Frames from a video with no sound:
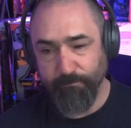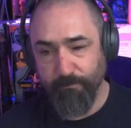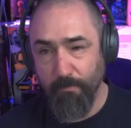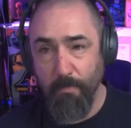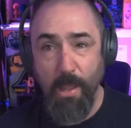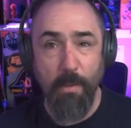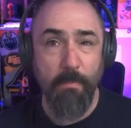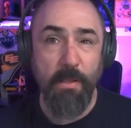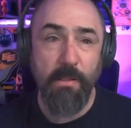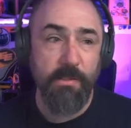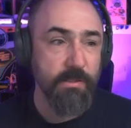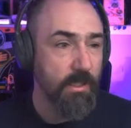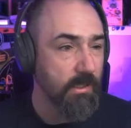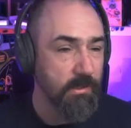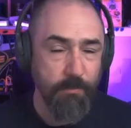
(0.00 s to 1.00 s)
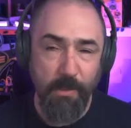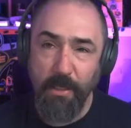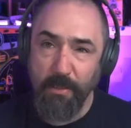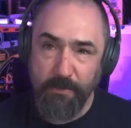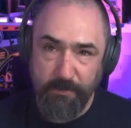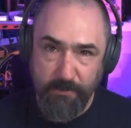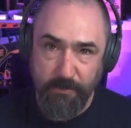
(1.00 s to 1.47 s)
maybe 6
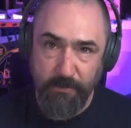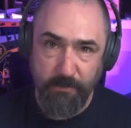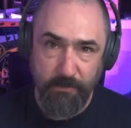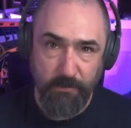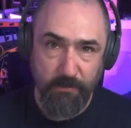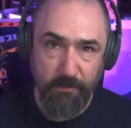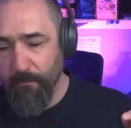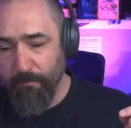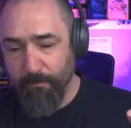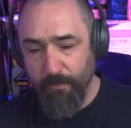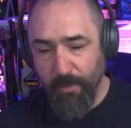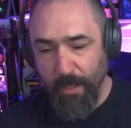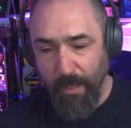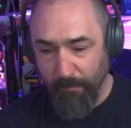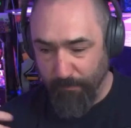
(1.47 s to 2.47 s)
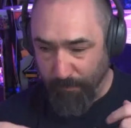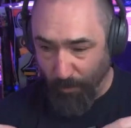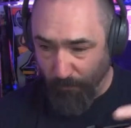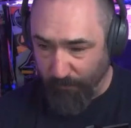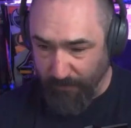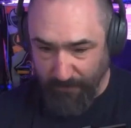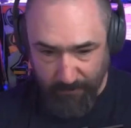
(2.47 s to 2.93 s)
minutes, and
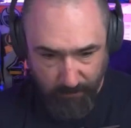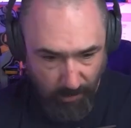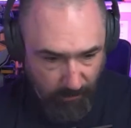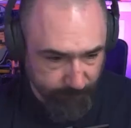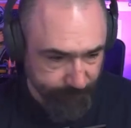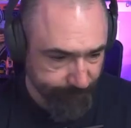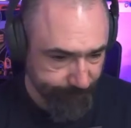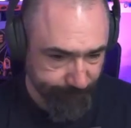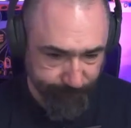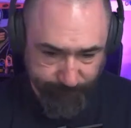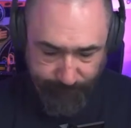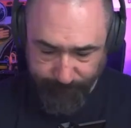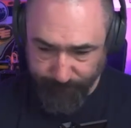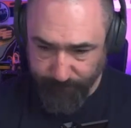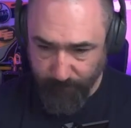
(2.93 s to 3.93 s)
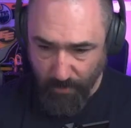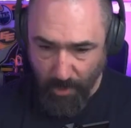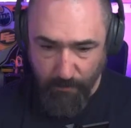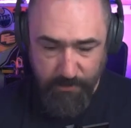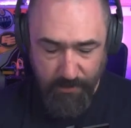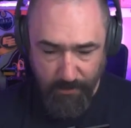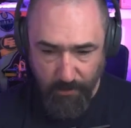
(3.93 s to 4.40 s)
poof, click, gone. Now
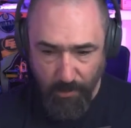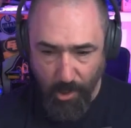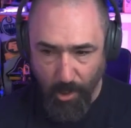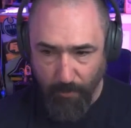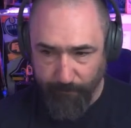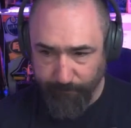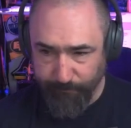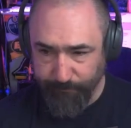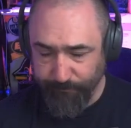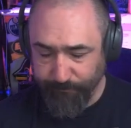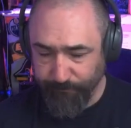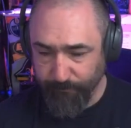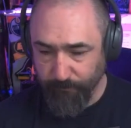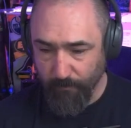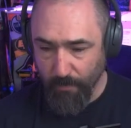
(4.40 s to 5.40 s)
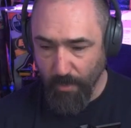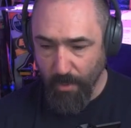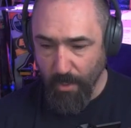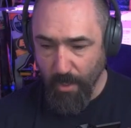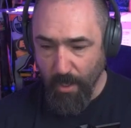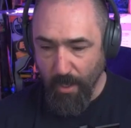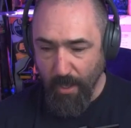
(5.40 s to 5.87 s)
I'm sitting in the car,
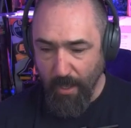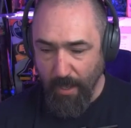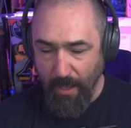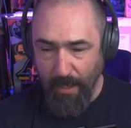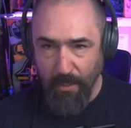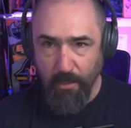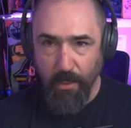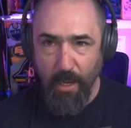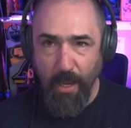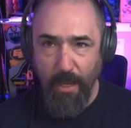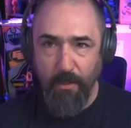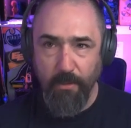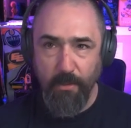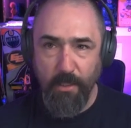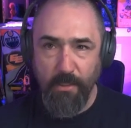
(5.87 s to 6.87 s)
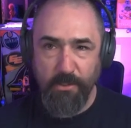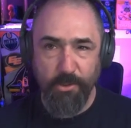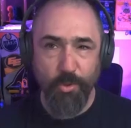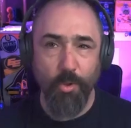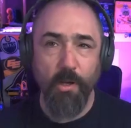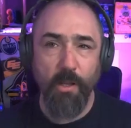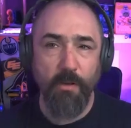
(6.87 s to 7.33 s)
and
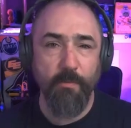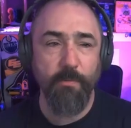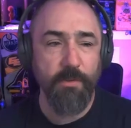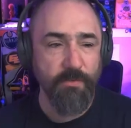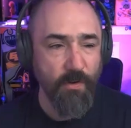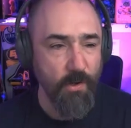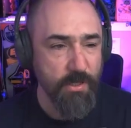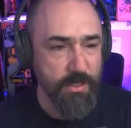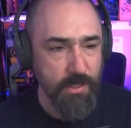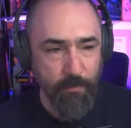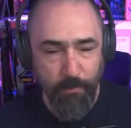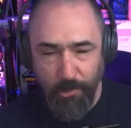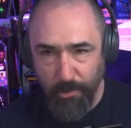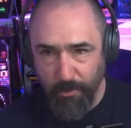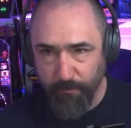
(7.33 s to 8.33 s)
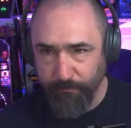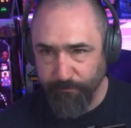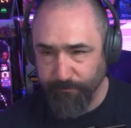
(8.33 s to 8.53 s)
it was very similar